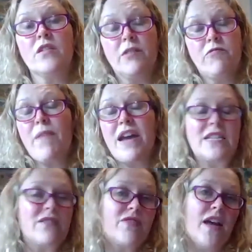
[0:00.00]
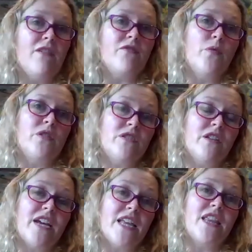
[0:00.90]
the remains of their loved ones
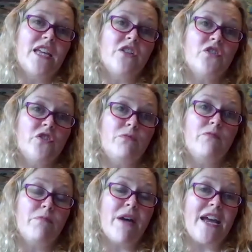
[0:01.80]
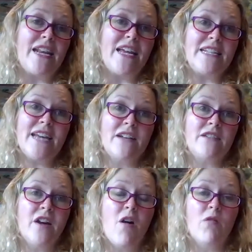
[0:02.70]
that they think should remain
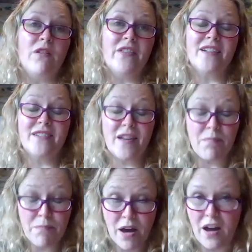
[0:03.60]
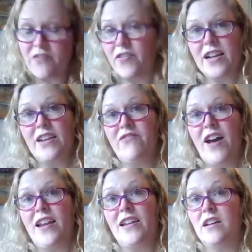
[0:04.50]
intact and whole. And that is a perfectly
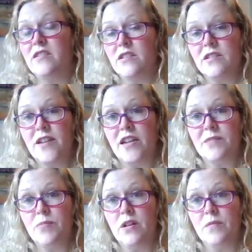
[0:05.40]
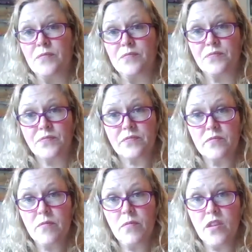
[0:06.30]
valid and understandable
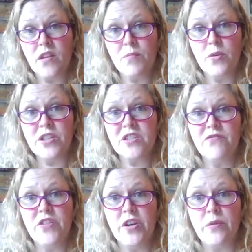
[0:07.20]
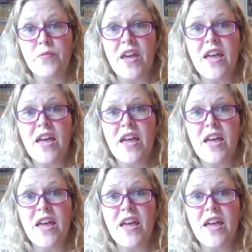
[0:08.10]
point of view.